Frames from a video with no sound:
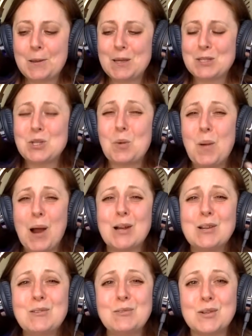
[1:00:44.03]
So
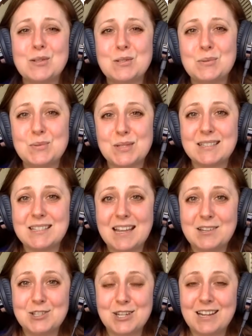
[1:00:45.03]
part of reducing
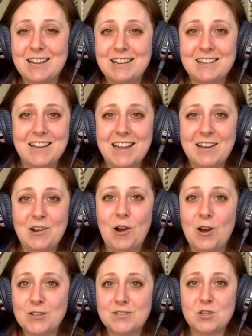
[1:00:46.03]
tension in
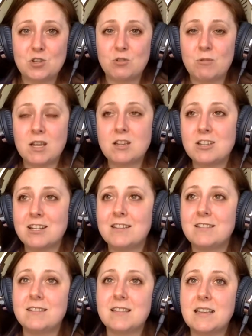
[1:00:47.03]
all situations